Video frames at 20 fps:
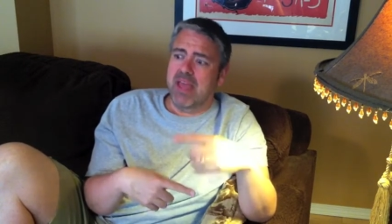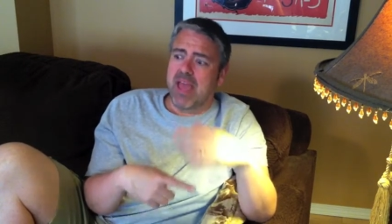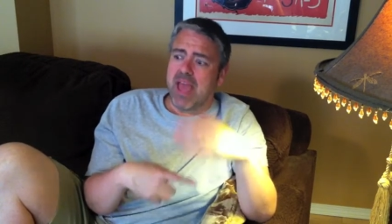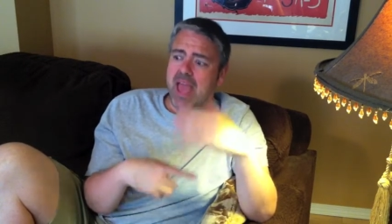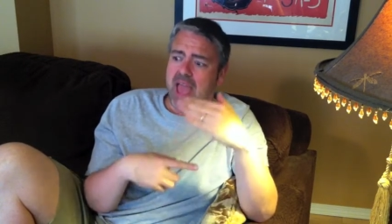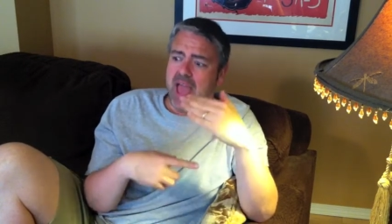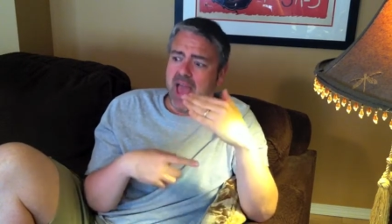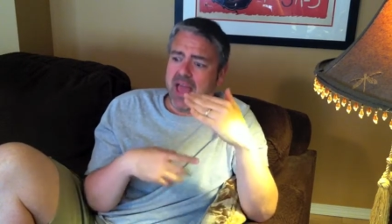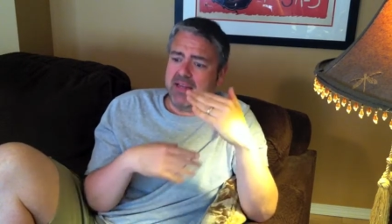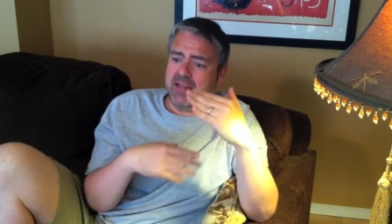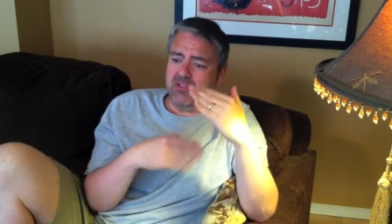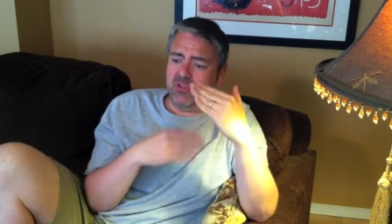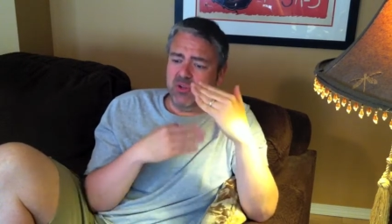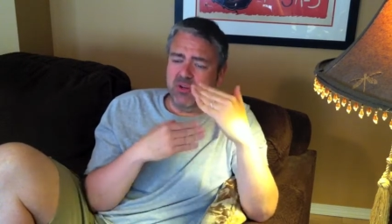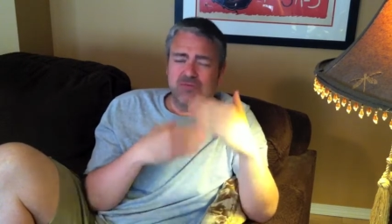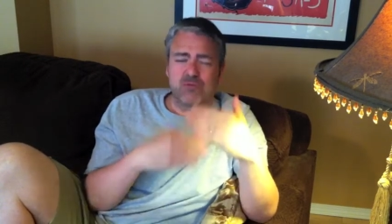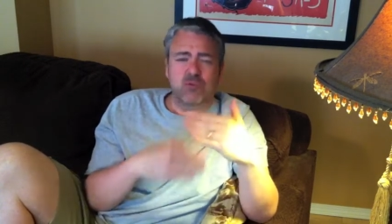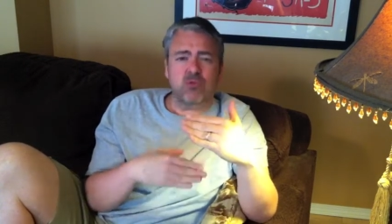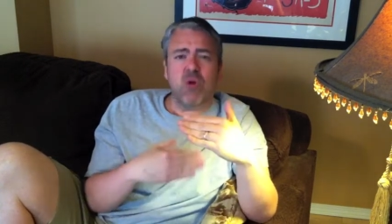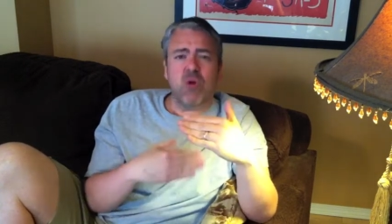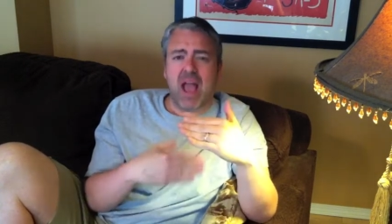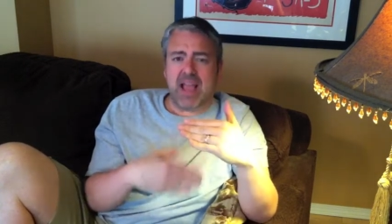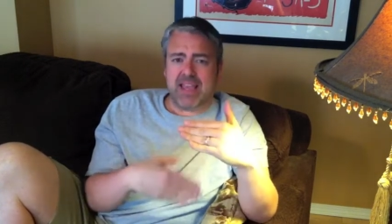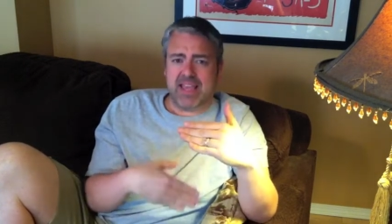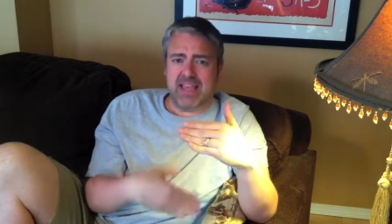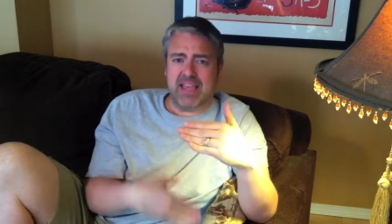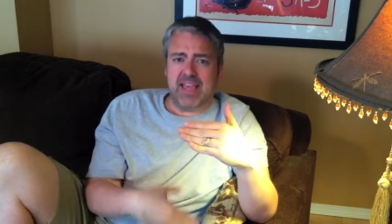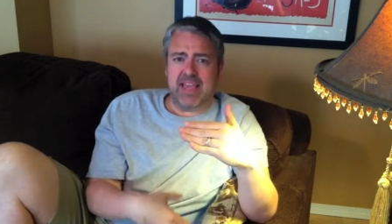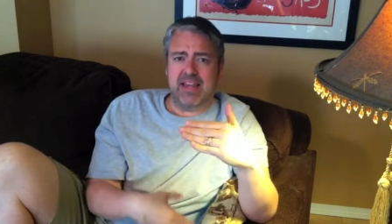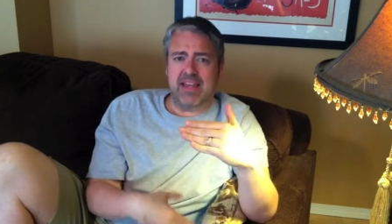and sort of
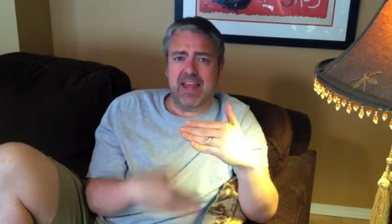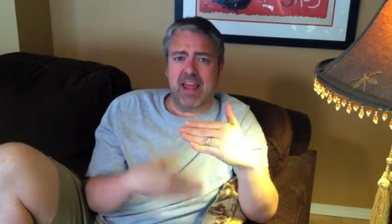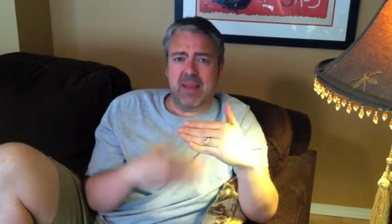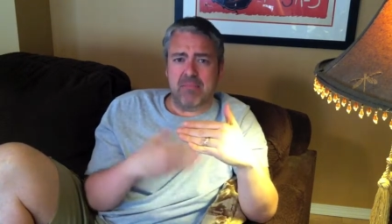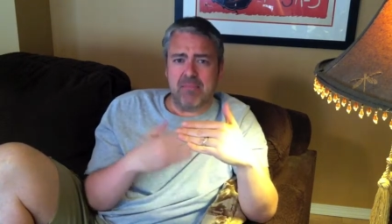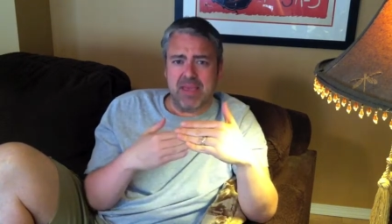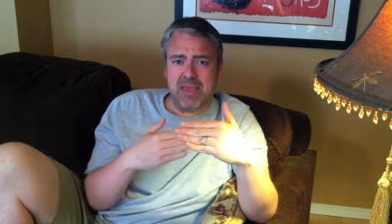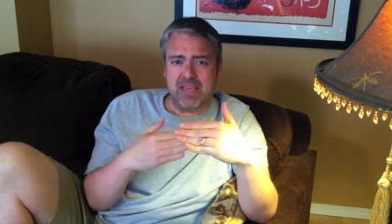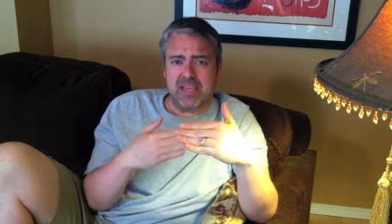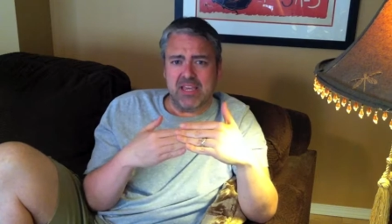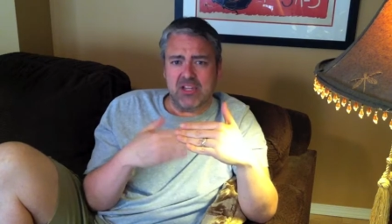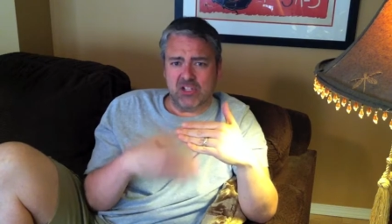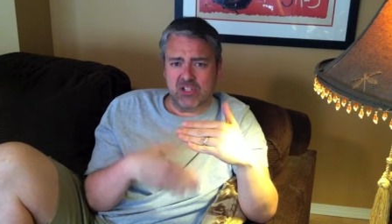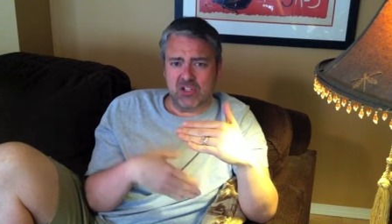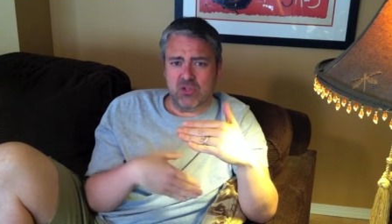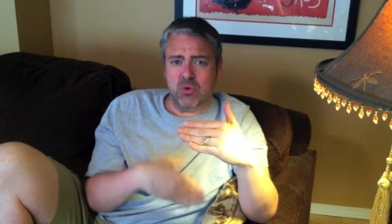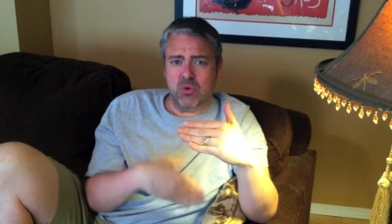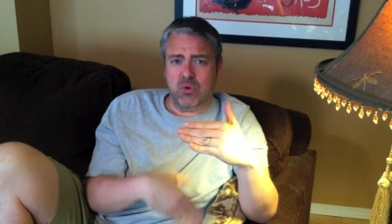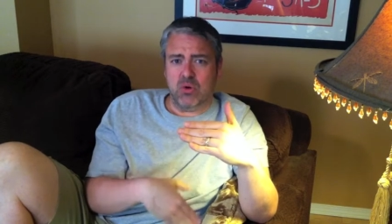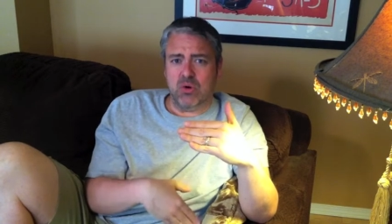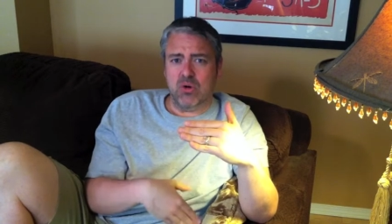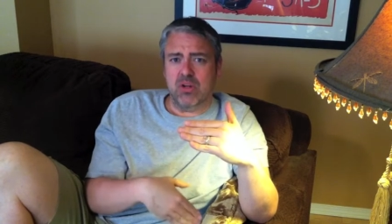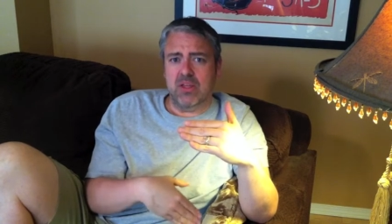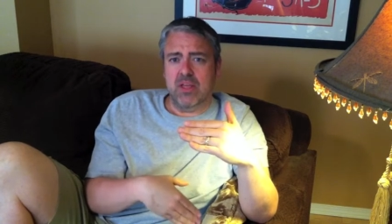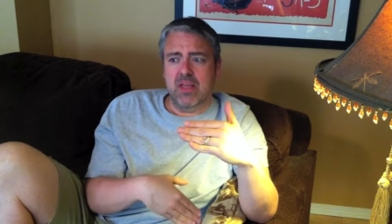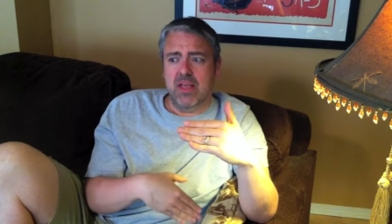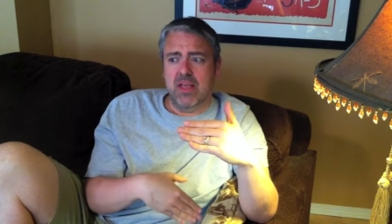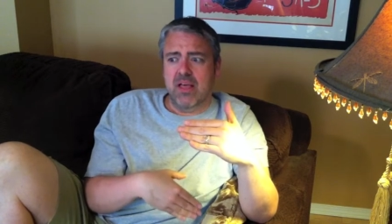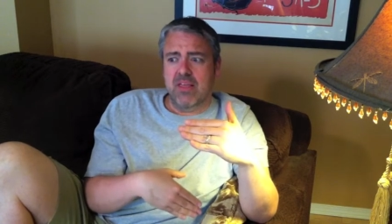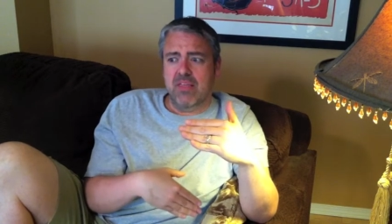tracking it and making sure
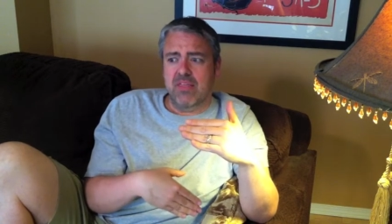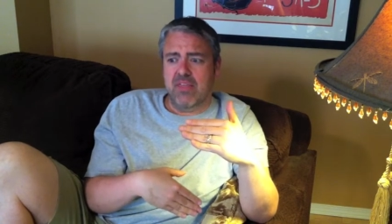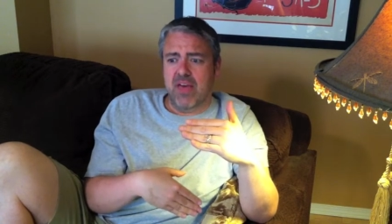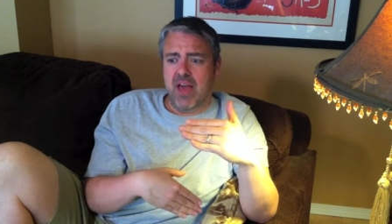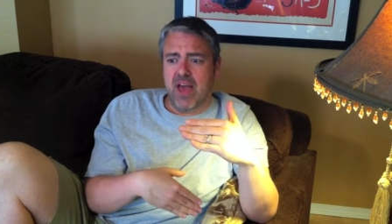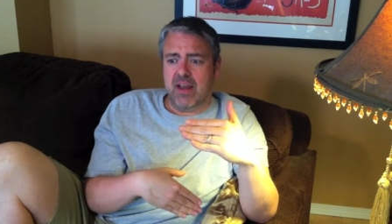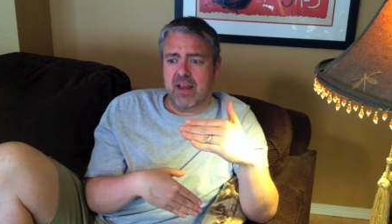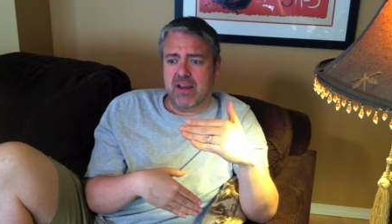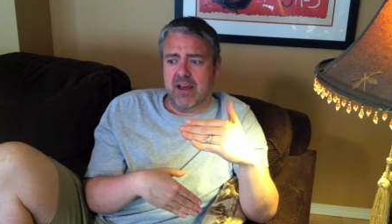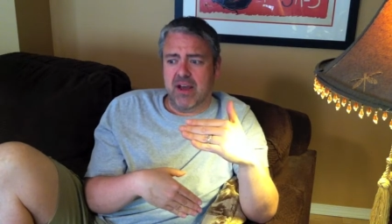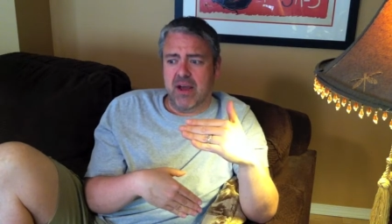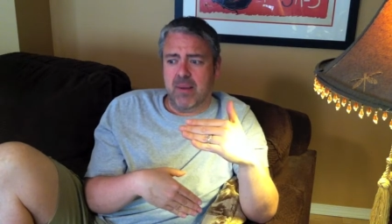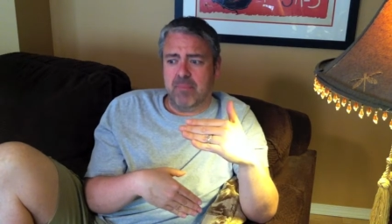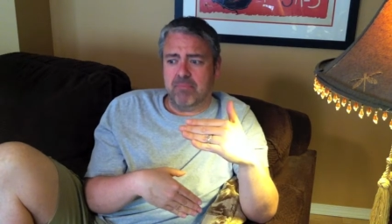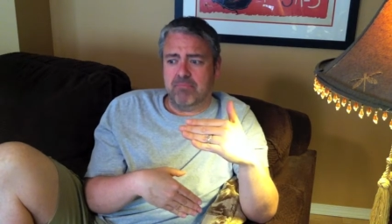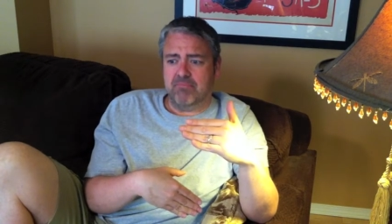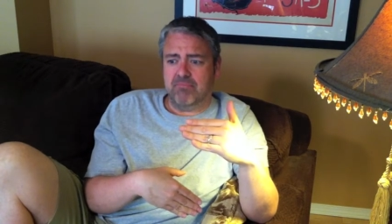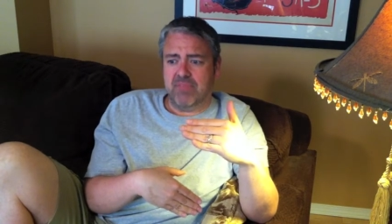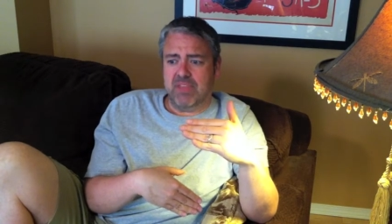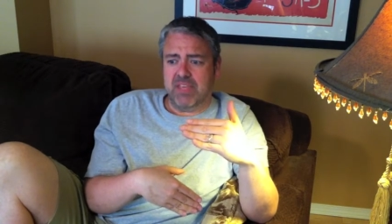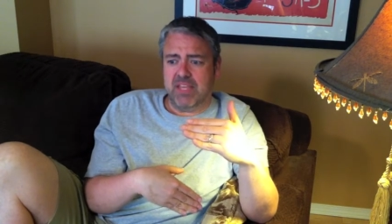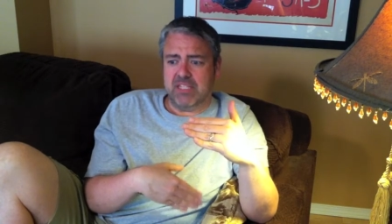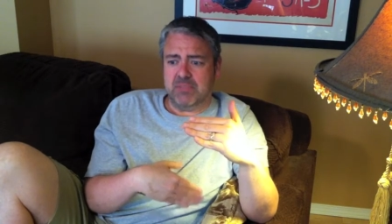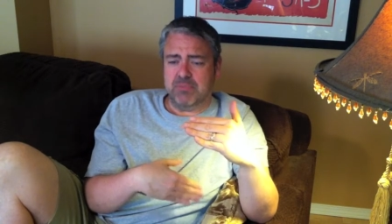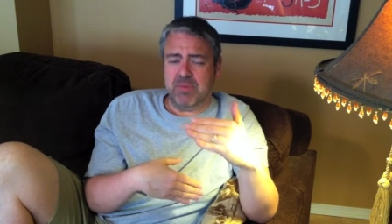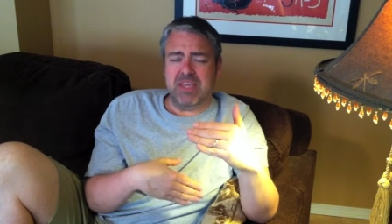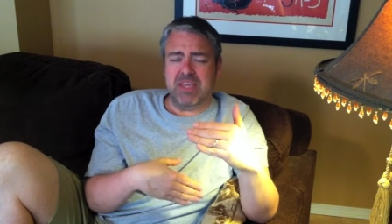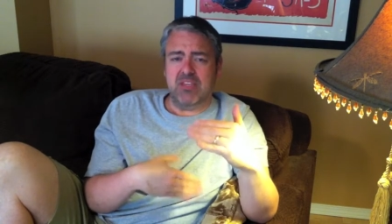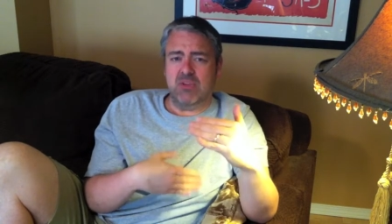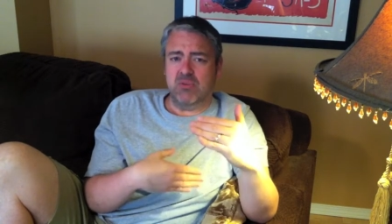that um, it's
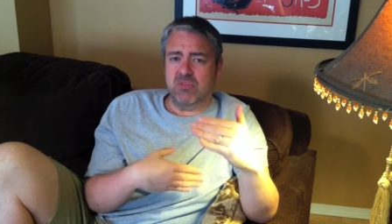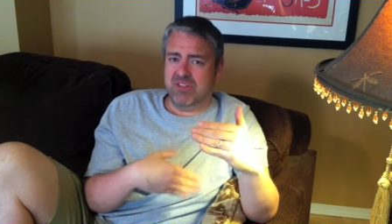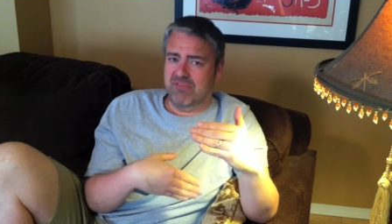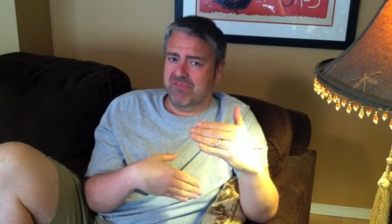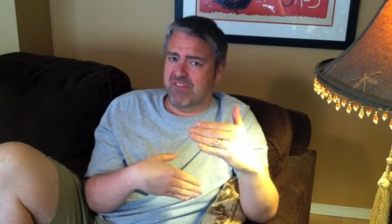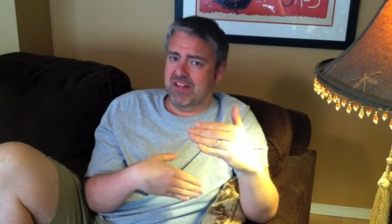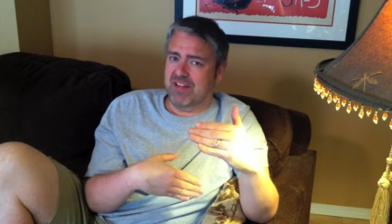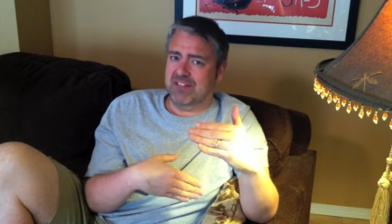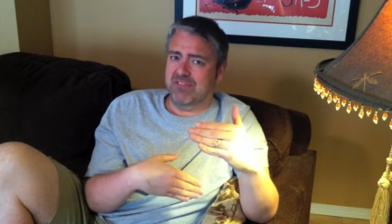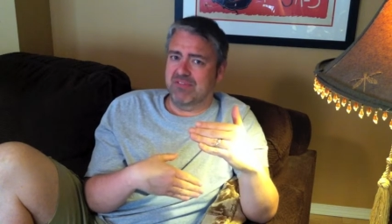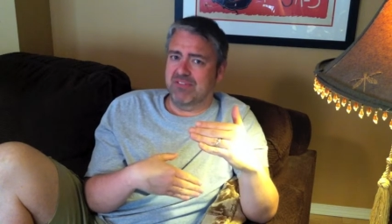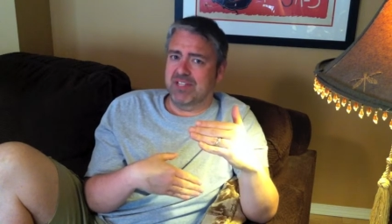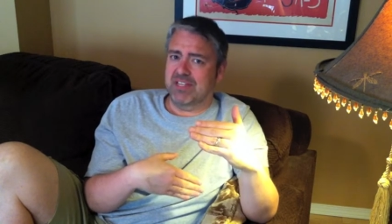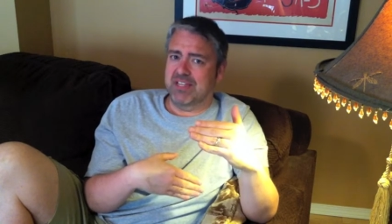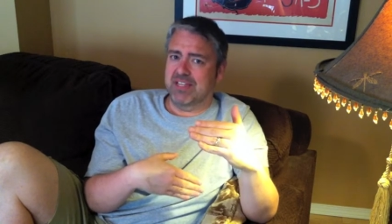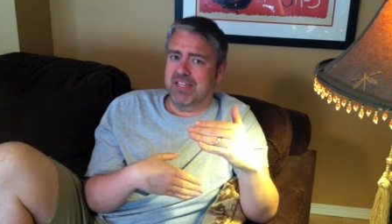being used effectively.